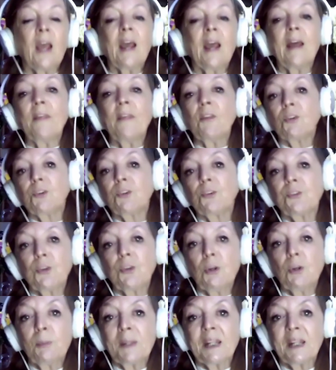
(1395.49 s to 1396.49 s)
And the
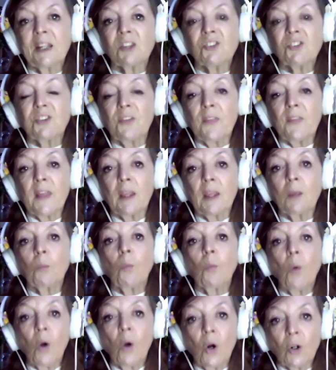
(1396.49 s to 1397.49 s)
determination there
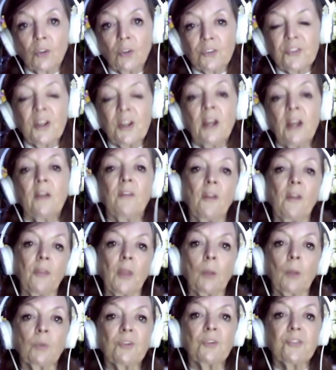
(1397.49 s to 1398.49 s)
was that
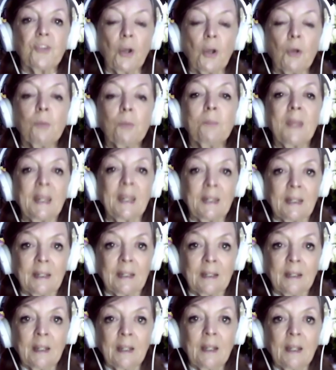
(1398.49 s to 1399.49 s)
there were so
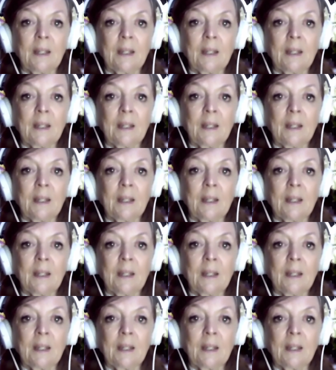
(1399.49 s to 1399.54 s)
many